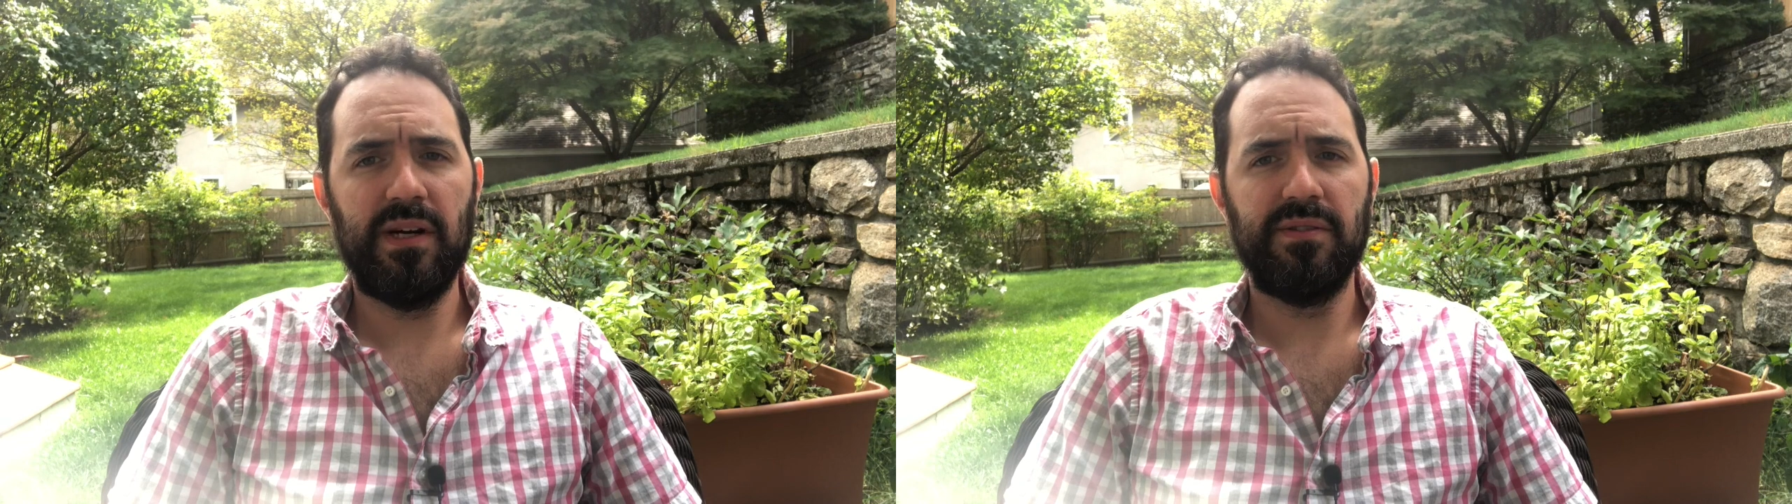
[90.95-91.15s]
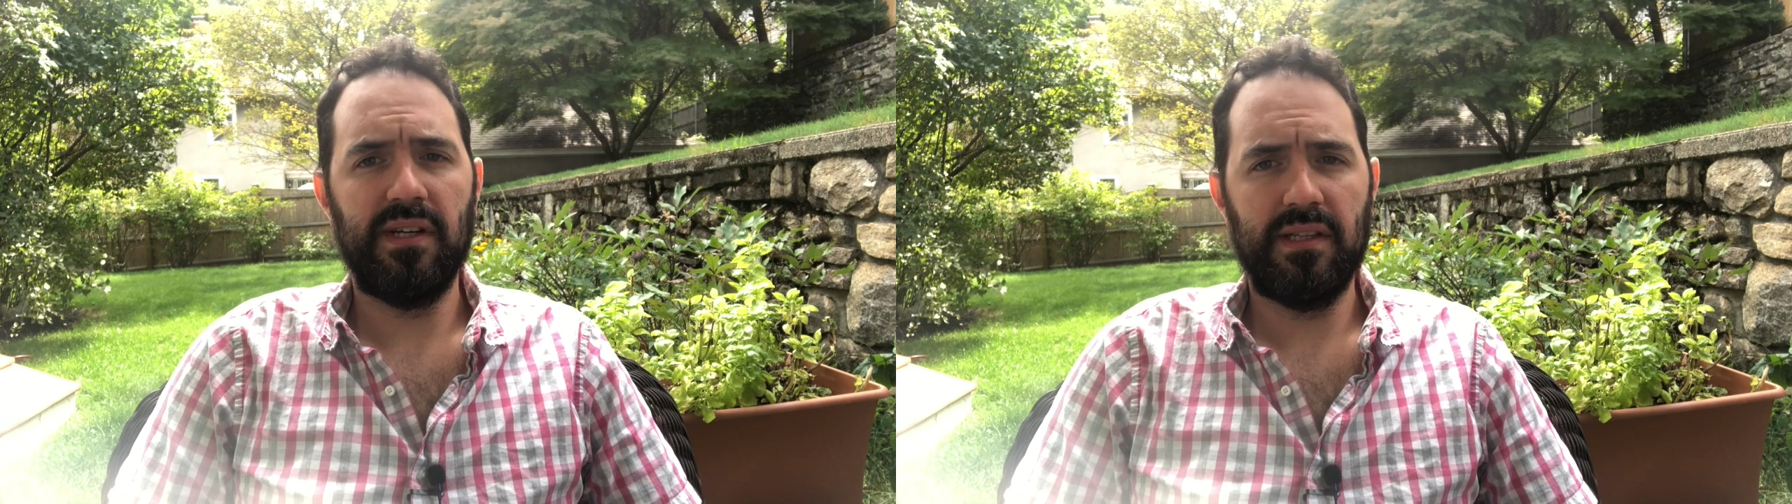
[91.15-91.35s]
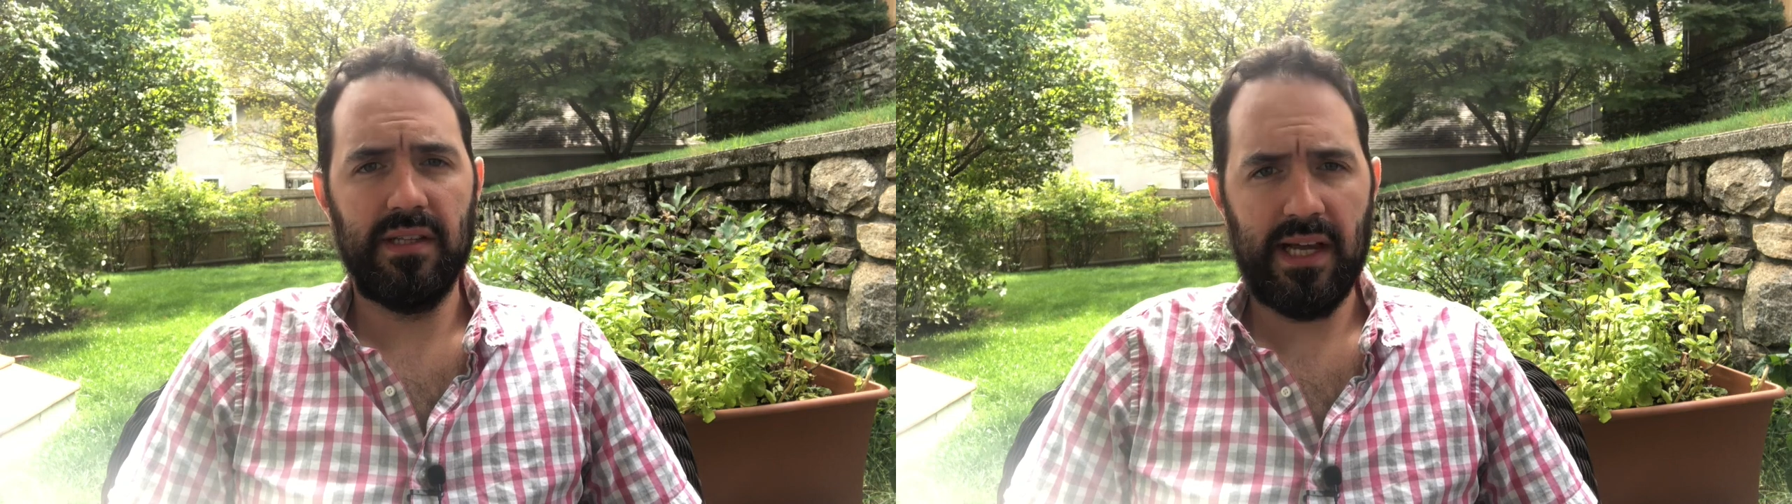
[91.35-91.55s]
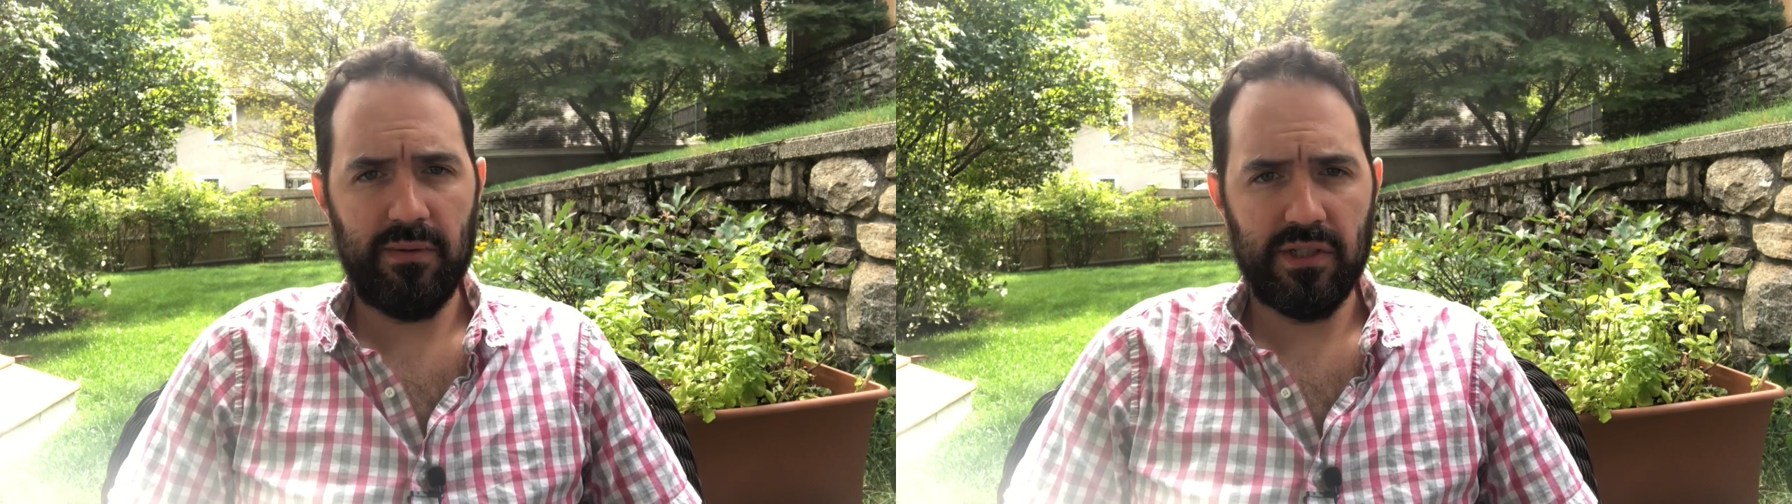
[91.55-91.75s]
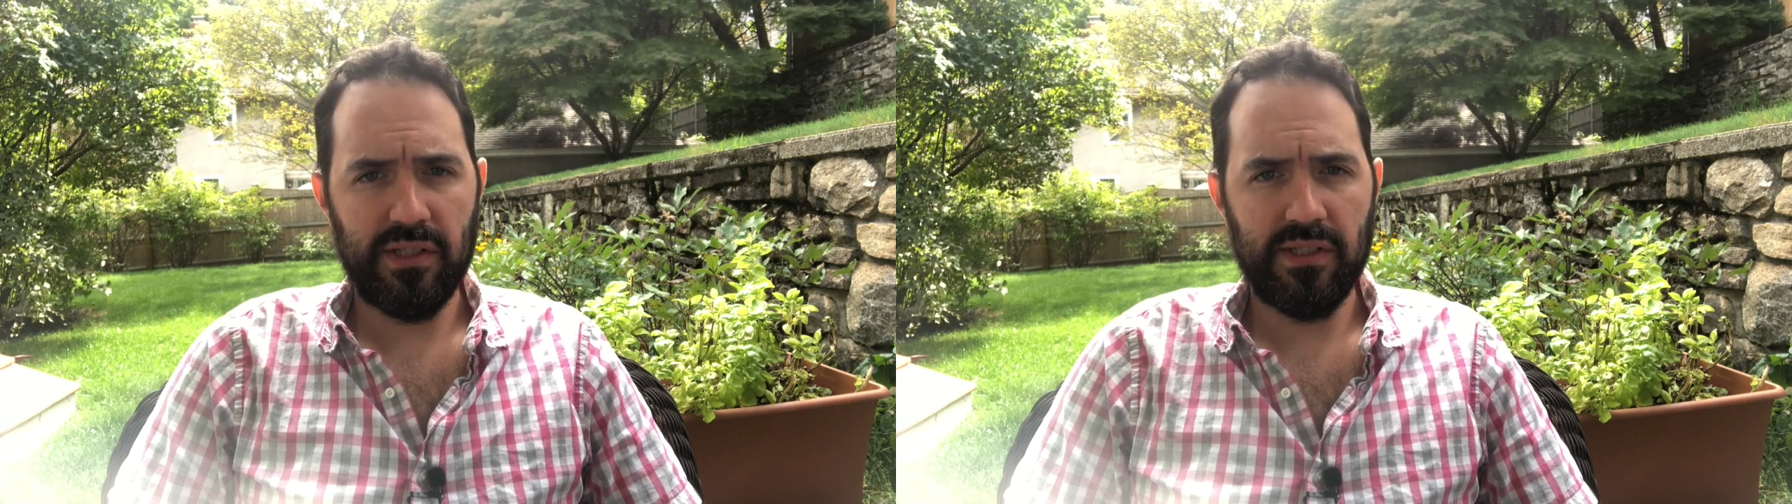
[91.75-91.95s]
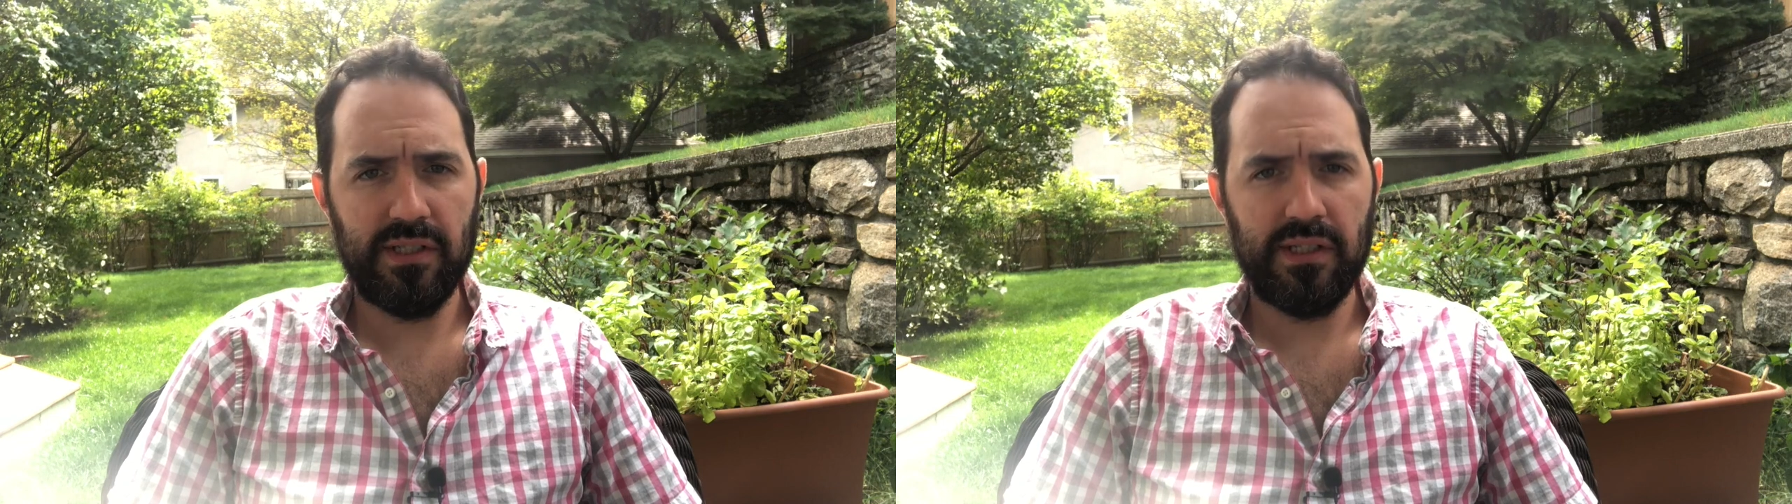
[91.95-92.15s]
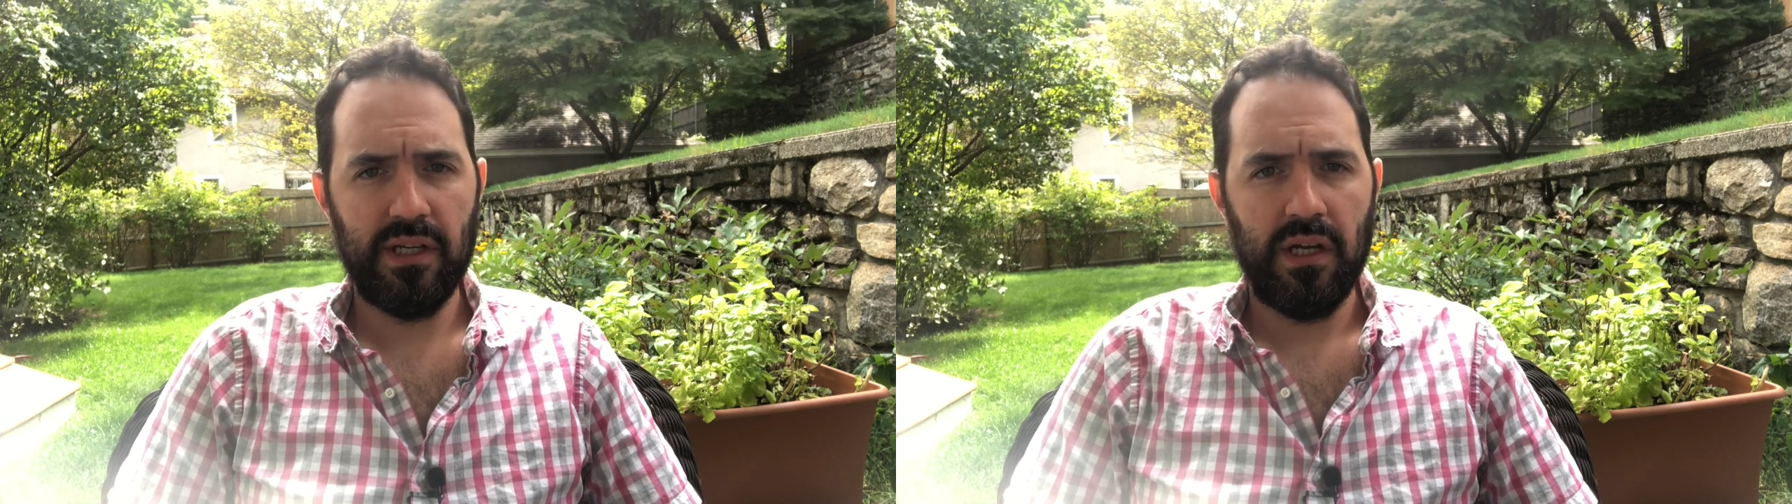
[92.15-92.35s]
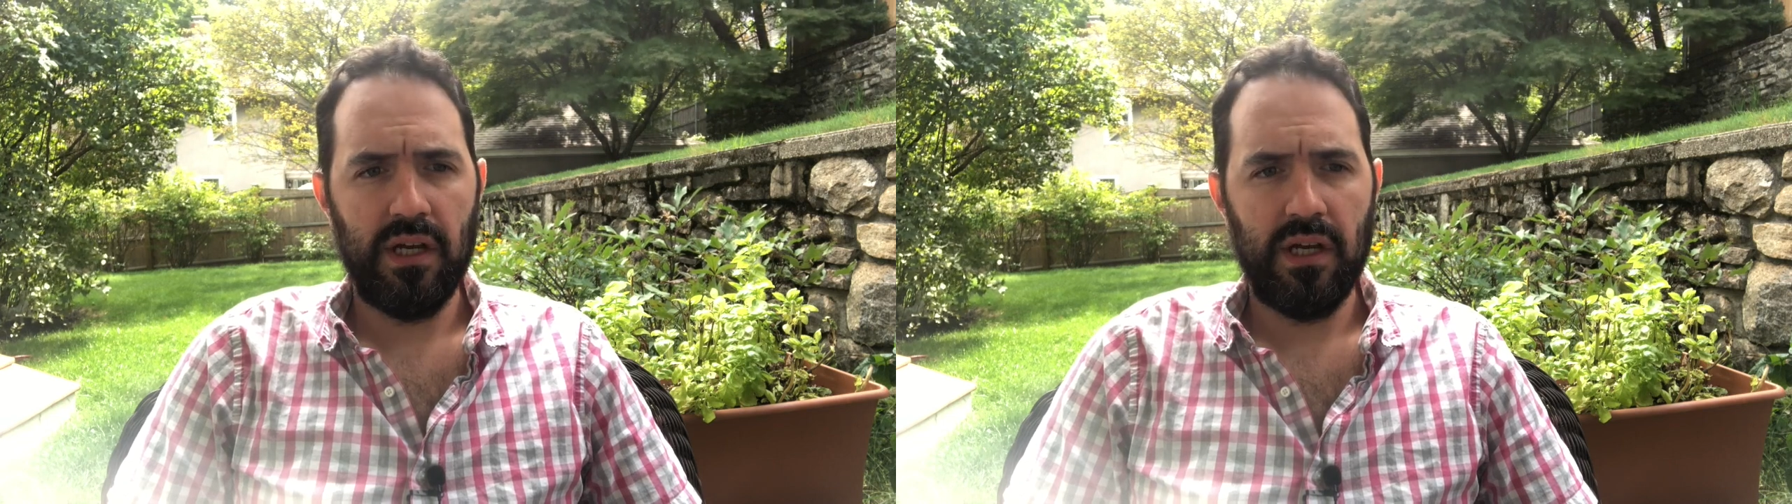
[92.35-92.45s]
outside languages.